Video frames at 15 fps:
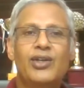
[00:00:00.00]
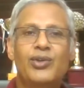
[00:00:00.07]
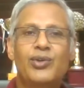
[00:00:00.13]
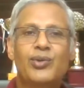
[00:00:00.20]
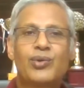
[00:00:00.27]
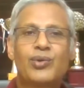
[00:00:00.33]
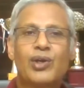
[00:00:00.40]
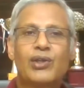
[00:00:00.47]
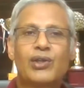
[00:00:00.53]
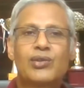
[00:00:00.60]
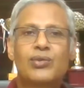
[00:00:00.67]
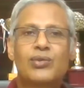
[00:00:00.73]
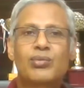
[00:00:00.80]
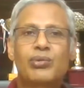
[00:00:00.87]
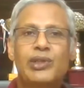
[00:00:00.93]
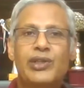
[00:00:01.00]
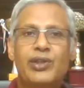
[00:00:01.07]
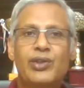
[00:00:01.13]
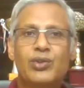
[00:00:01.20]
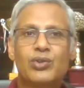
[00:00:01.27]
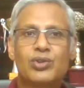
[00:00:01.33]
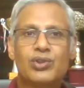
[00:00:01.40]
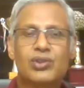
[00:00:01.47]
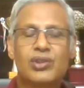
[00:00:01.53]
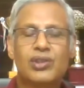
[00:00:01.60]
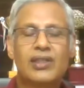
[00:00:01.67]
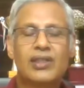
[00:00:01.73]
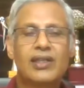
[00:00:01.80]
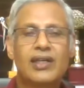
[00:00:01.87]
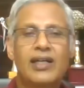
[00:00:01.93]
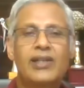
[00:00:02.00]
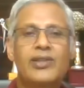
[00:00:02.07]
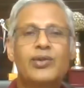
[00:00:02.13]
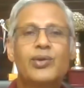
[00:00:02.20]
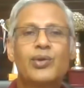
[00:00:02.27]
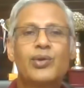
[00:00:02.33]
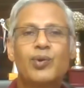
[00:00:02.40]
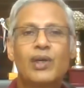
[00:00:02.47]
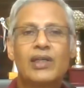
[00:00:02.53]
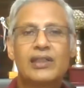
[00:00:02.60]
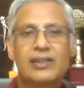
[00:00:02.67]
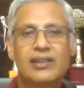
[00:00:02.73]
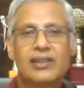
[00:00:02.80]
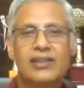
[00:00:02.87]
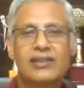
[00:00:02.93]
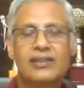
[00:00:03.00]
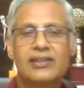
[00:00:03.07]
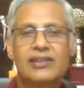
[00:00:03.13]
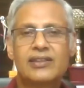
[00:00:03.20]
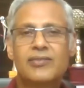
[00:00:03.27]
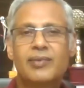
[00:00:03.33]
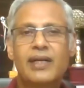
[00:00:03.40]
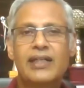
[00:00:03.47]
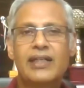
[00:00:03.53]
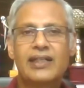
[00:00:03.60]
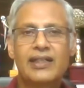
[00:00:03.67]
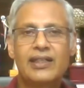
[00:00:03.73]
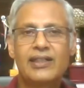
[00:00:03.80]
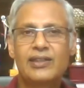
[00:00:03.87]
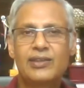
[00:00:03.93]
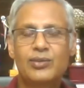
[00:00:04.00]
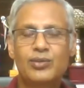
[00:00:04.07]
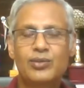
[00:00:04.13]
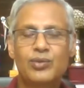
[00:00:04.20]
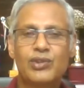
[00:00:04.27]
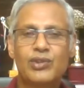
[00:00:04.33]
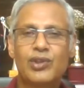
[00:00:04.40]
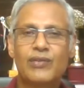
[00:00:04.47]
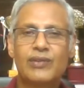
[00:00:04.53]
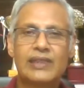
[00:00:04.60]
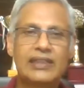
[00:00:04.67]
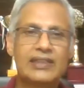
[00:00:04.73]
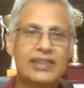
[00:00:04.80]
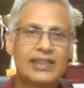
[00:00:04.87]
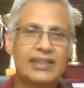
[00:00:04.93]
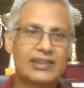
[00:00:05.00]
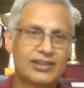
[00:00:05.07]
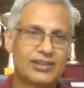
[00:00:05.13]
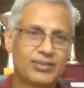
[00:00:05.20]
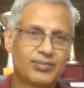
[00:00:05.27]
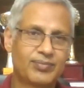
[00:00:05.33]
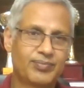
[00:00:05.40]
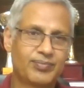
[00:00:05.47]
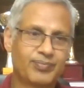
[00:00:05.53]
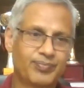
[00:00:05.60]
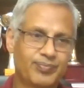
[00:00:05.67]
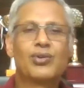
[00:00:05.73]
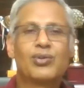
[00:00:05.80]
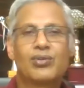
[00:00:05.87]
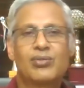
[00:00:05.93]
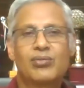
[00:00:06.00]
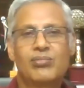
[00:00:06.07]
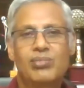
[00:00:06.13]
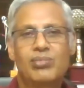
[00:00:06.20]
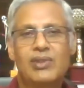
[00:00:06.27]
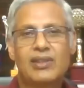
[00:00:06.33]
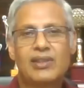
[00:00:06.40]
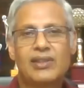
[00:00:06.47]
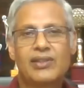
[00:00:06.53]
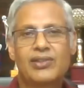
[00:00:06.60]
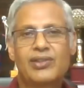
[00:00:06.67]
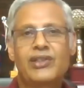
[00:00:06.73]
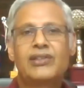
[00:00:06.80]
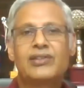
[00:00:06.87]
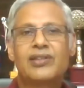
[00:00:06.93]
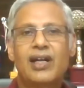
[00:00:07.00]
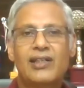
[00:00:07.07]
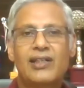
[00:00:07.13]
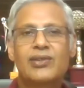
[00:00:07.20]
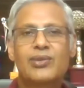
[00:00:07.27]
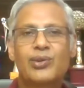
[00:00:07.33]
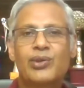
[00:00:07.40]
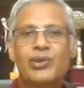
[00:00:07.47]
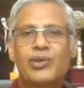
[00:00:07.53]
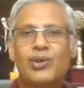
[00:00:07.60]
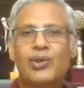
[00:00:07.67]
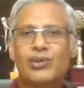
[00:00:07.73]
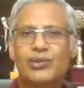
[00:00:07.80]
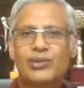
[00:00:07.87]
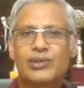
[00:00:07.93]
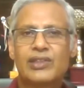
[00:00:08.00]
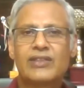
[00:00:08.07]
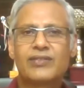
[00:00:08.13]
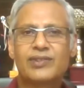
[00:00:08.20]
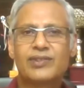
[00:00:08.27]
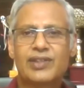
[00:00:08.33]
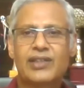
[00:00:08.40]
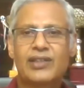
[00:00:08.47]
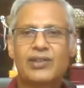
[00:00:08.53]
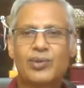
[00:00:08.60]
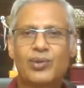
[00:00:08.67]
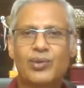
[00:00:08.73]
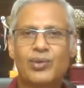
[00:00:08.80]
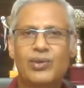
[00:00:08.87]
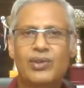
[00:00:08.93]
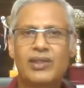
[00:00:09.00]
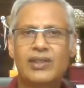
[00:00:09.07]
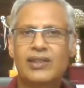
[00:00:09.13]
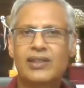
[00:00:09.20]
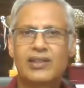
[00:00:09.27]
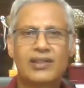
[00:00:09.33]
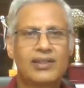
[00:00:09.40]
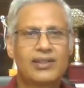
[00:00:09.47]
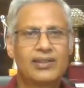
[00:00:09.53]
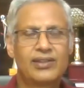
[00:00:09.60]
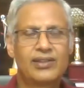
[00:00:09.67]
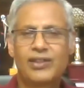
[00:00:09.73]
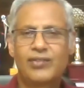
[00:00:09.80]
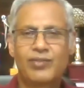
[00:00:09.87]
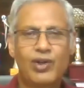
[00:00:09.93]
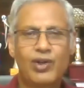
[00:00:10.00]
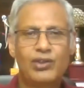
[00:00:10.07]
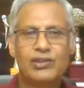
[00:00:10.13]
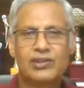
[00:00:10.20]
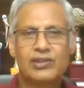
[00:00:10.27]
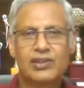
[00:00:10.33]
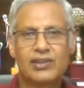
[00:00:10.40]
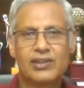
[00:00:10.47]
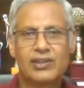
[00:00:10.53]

You got to reduce and you have to work systematically to resolve these things. So she started doing all those things which I told, and she was